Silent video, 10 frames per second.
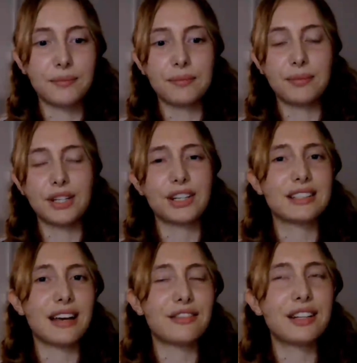Because
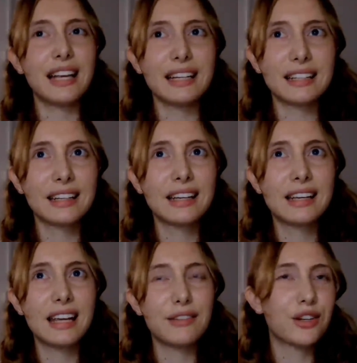I feel like
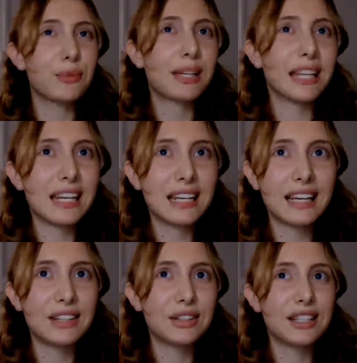if you're a beginner
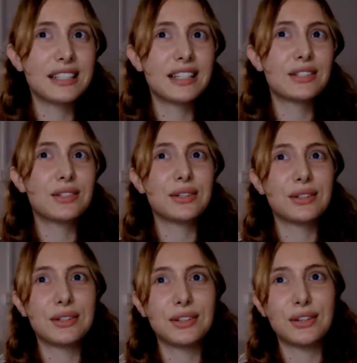and you're listening
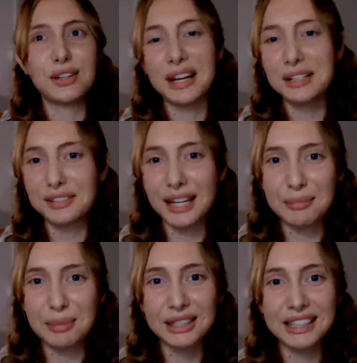to, native like
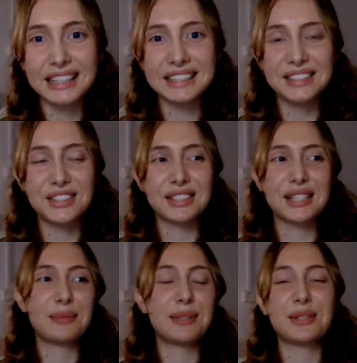podcasts, you're just
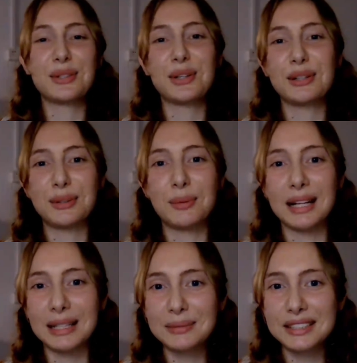going to be too
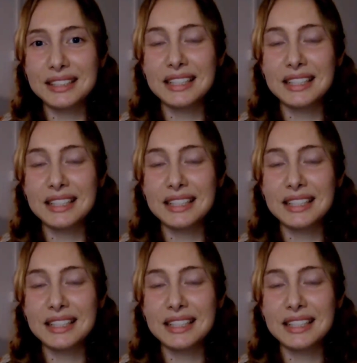overwhelmed.